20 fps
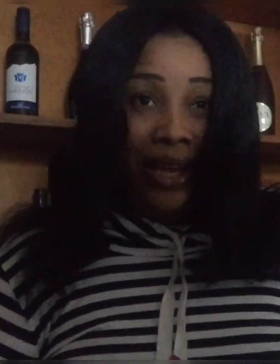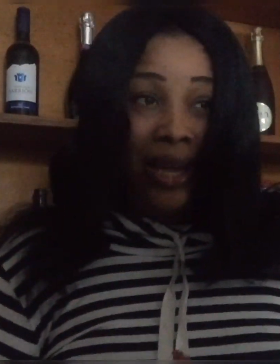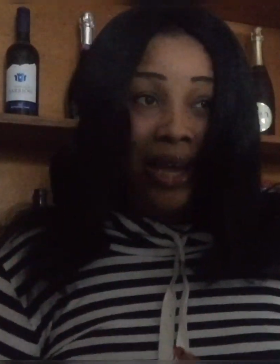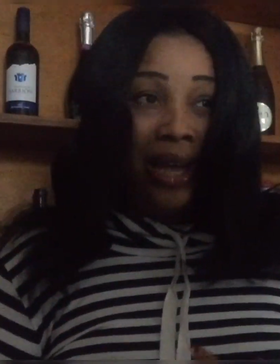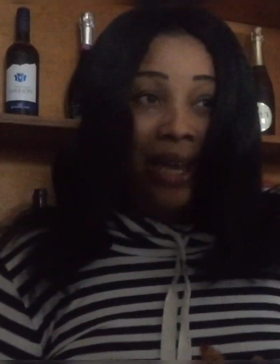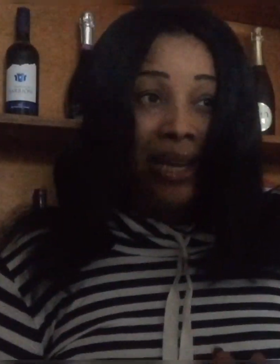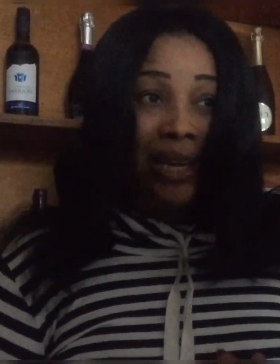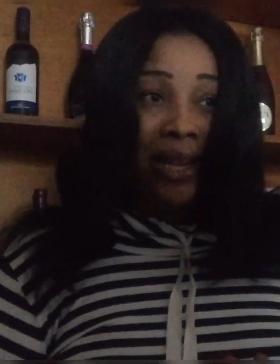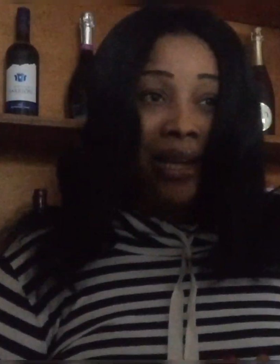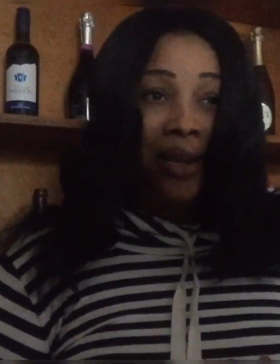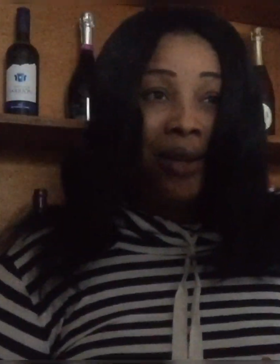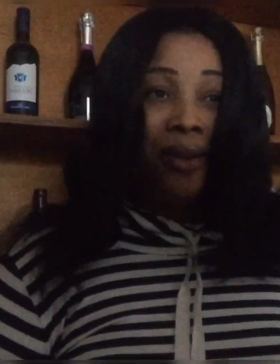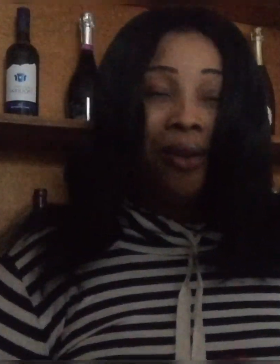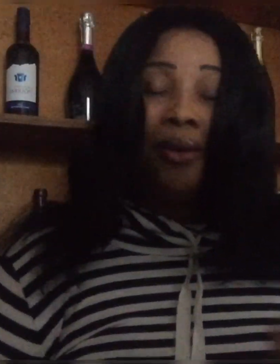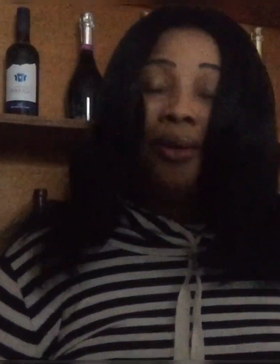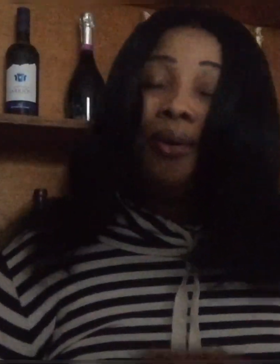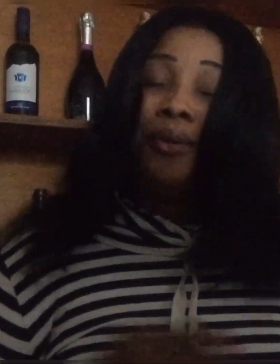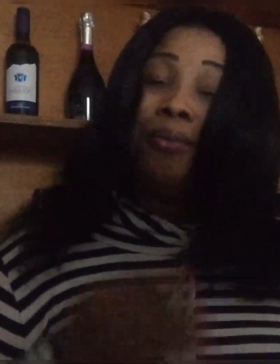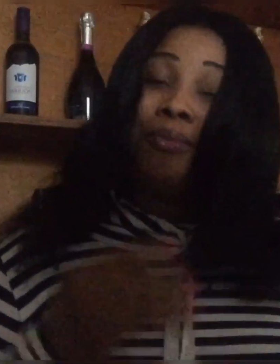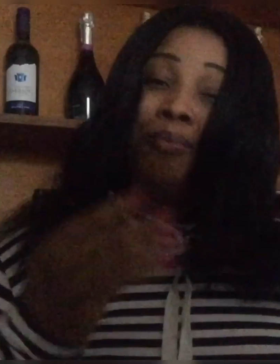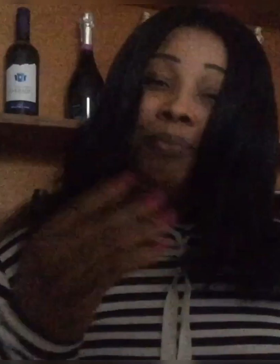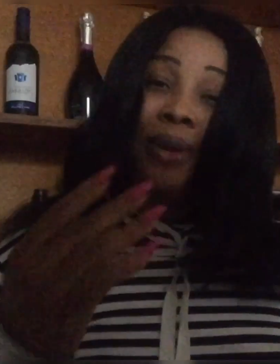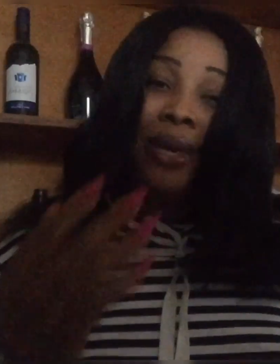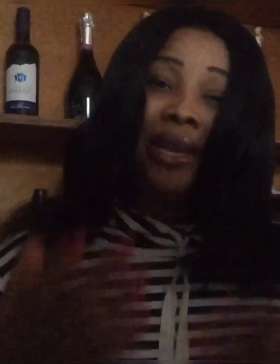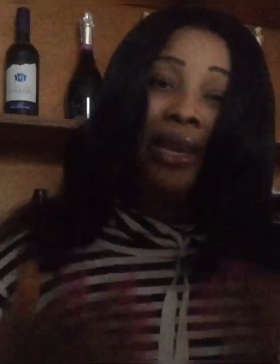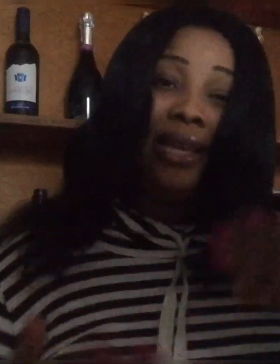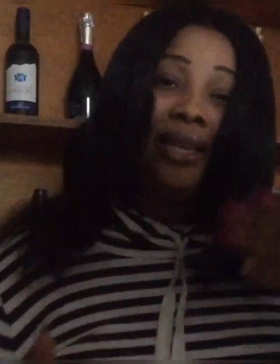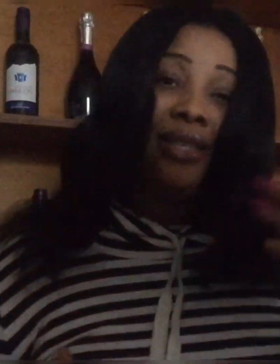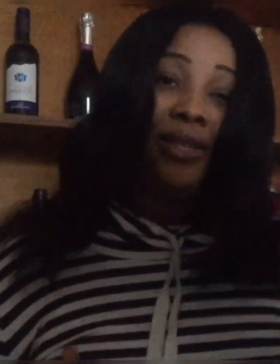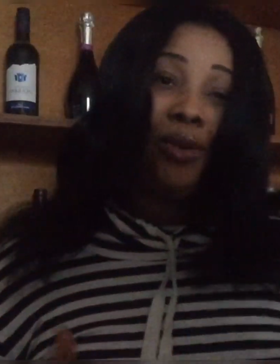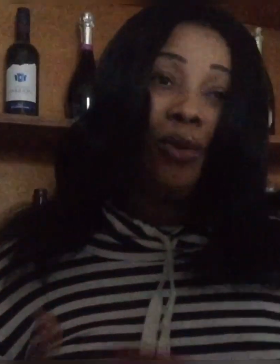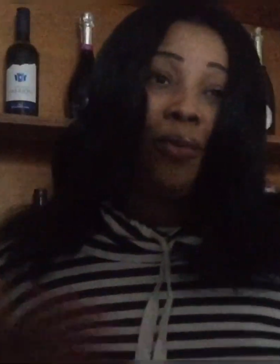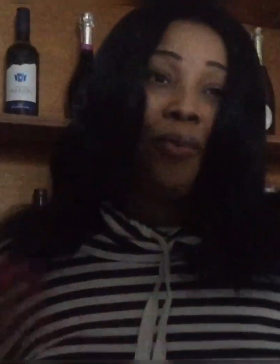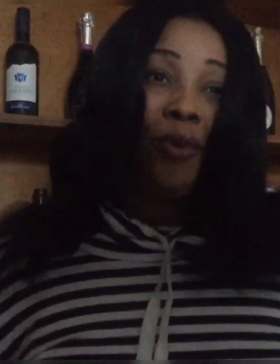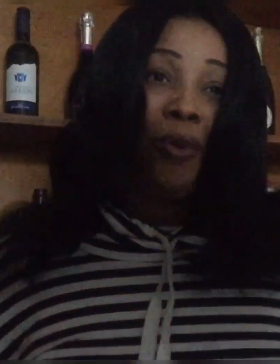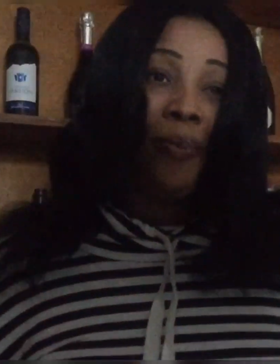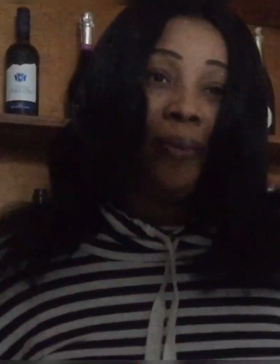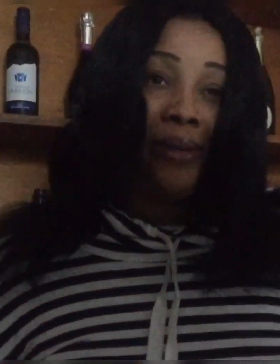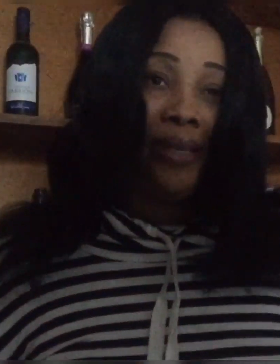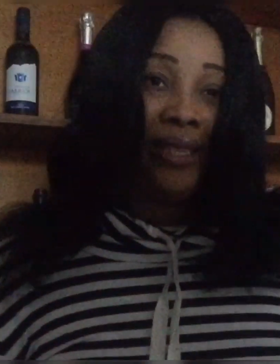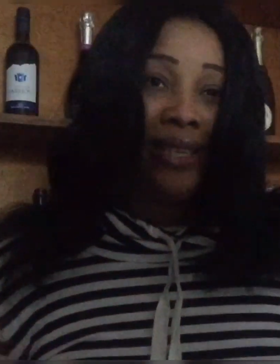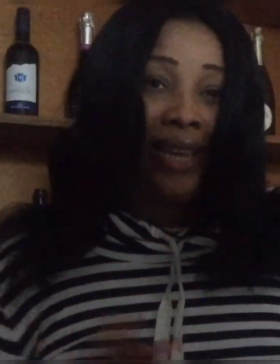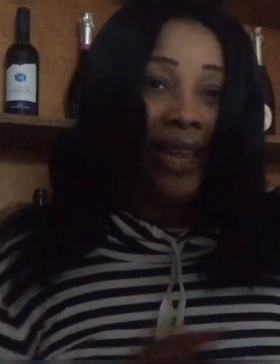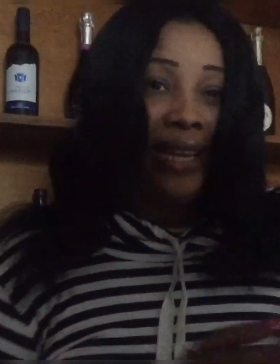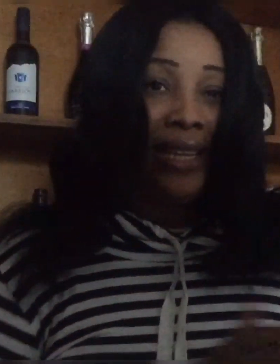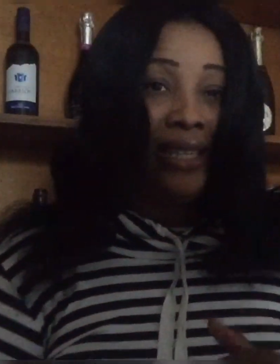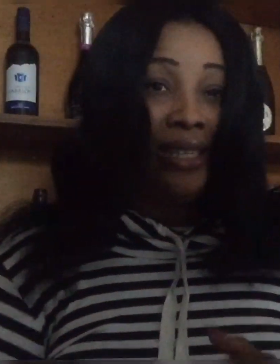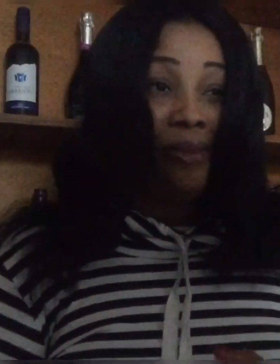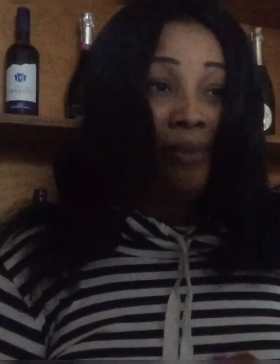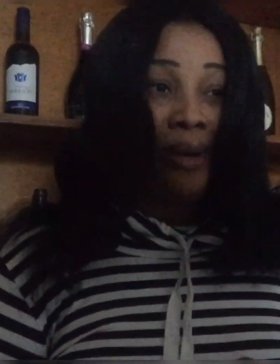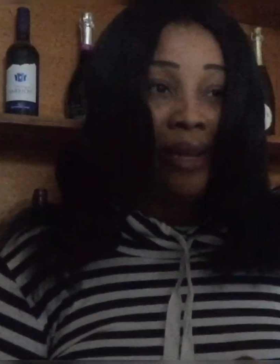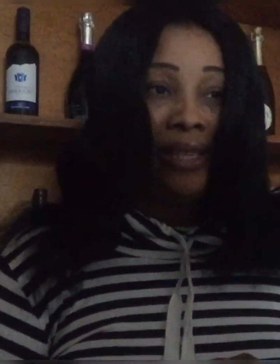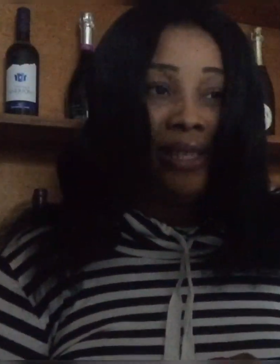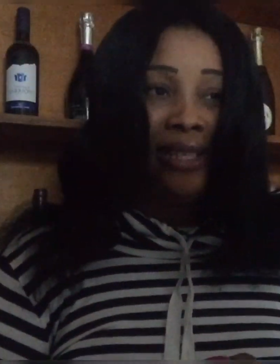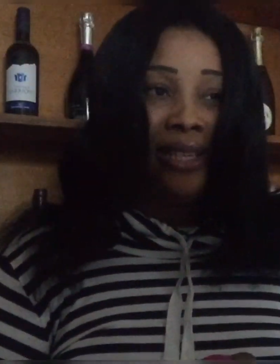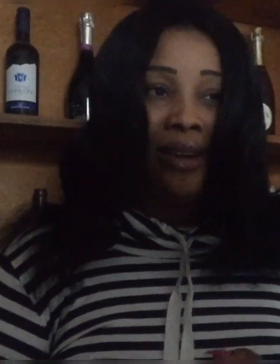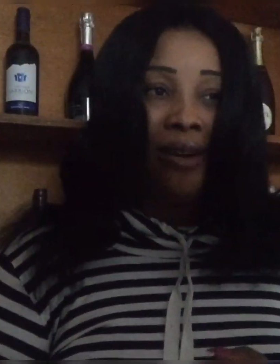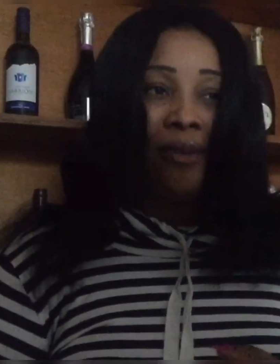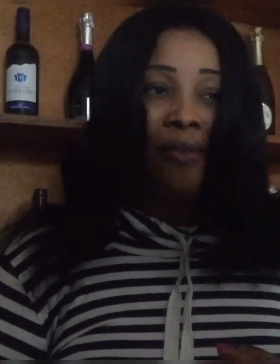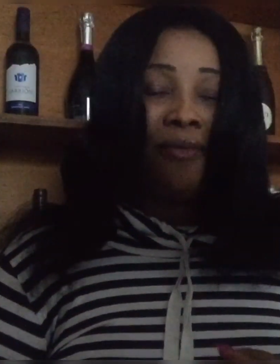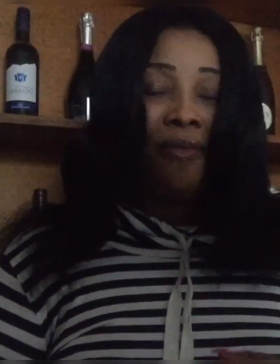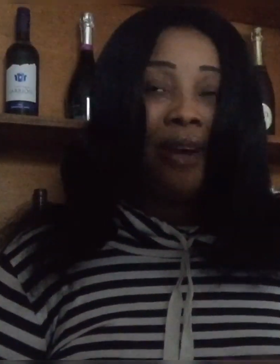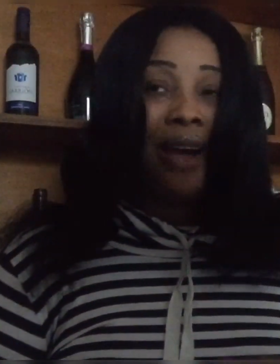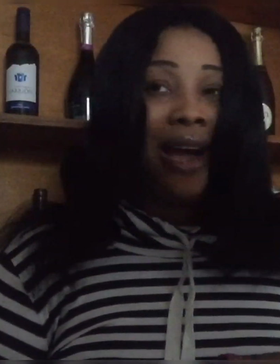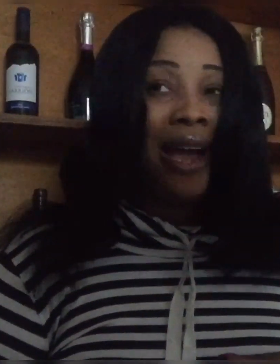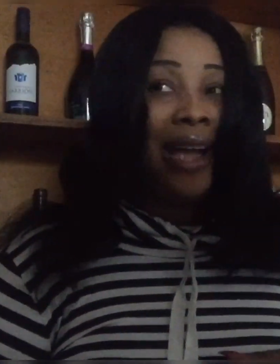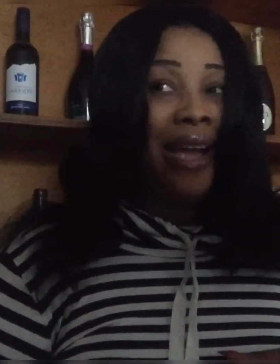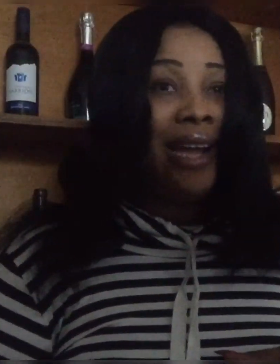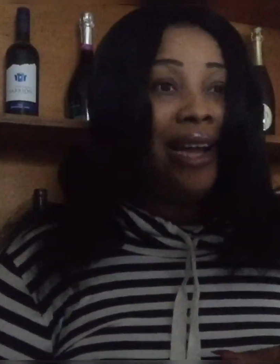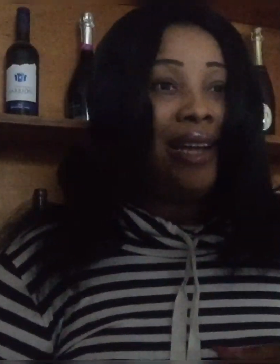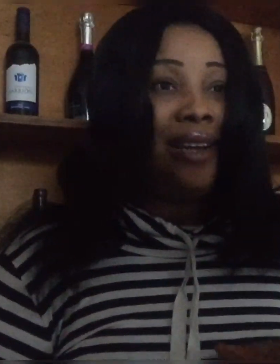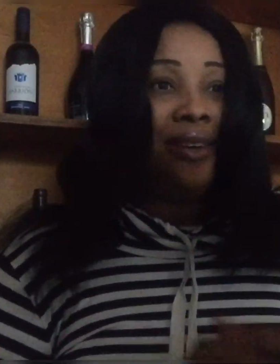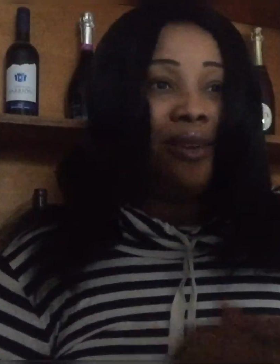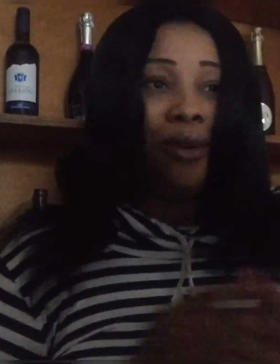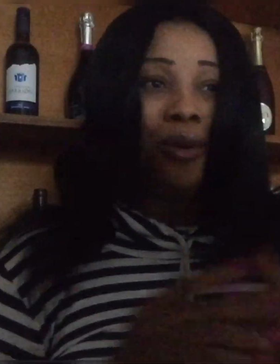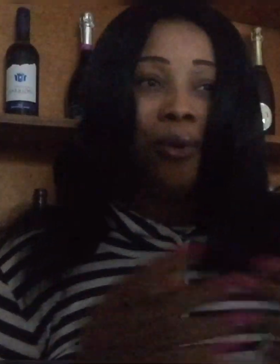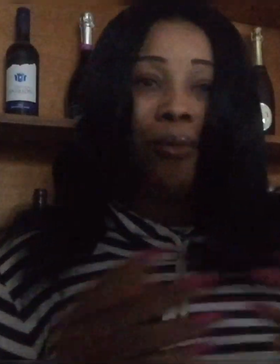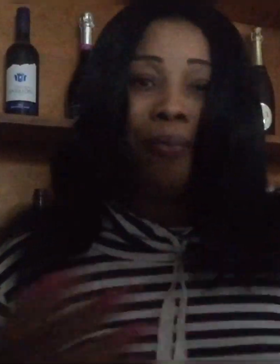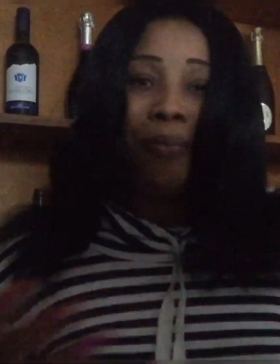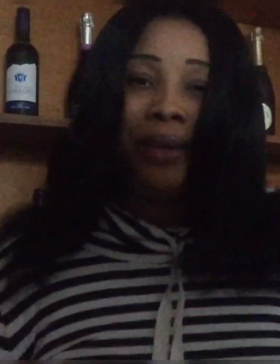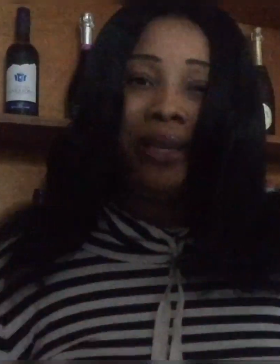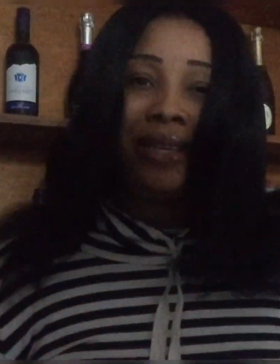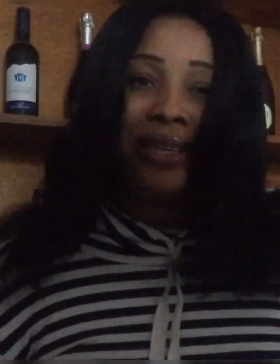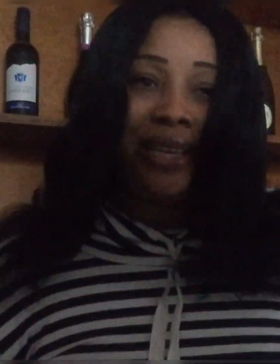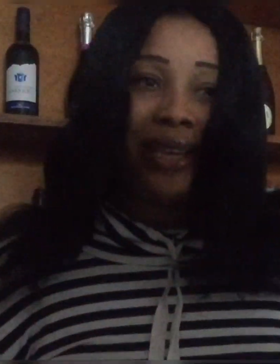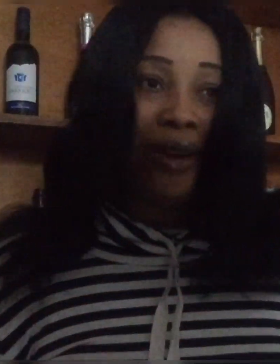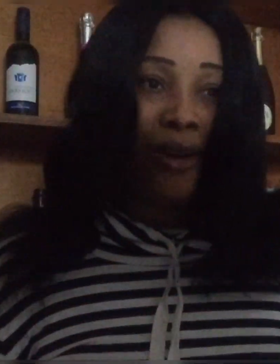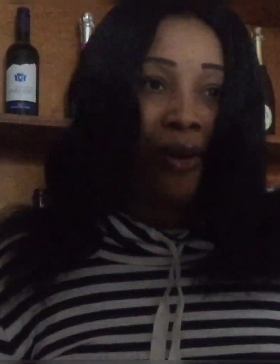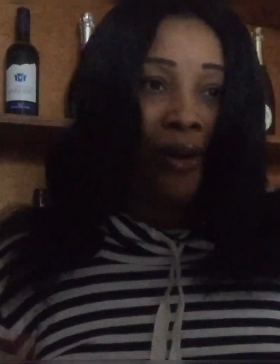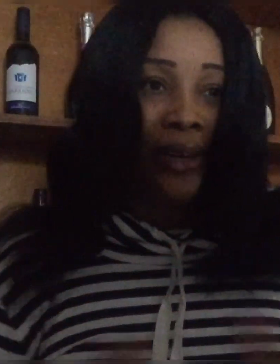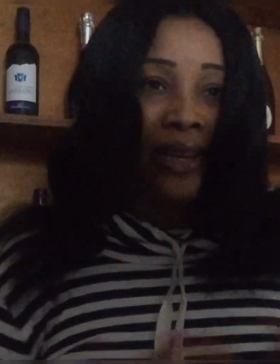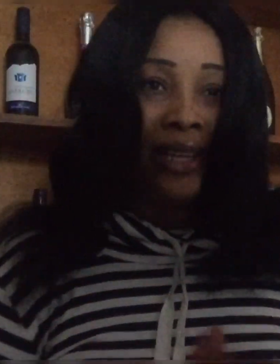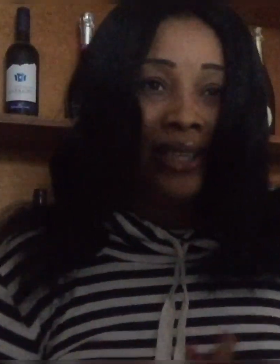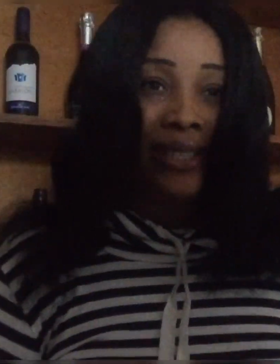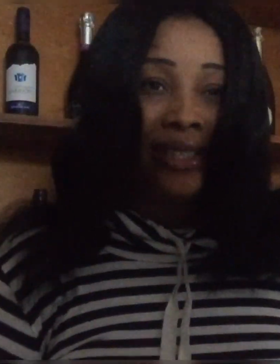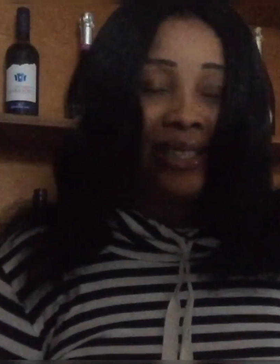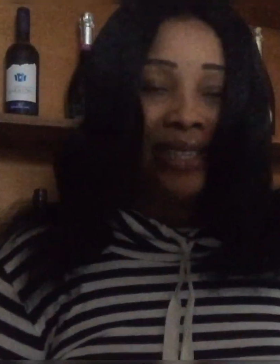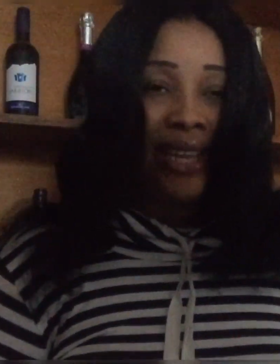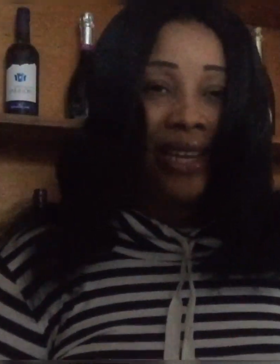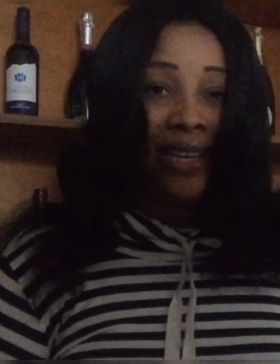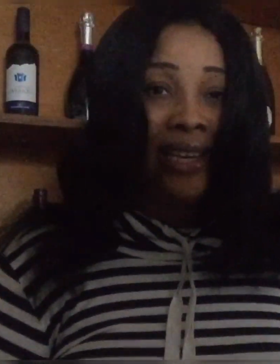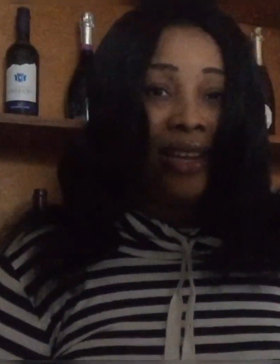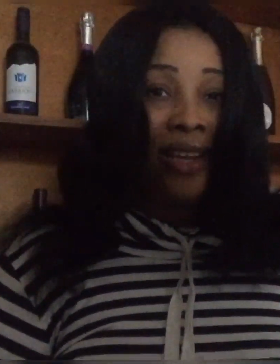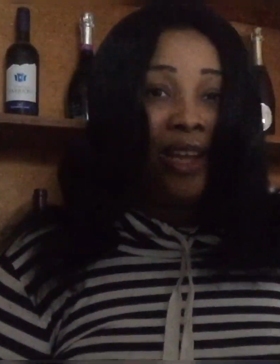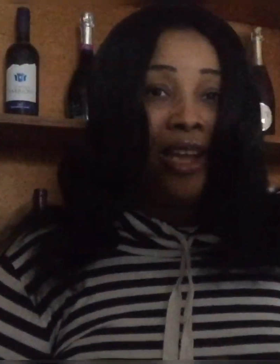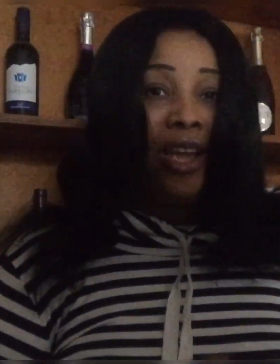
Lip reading: And being a Scorpio personality myself, I can completely understand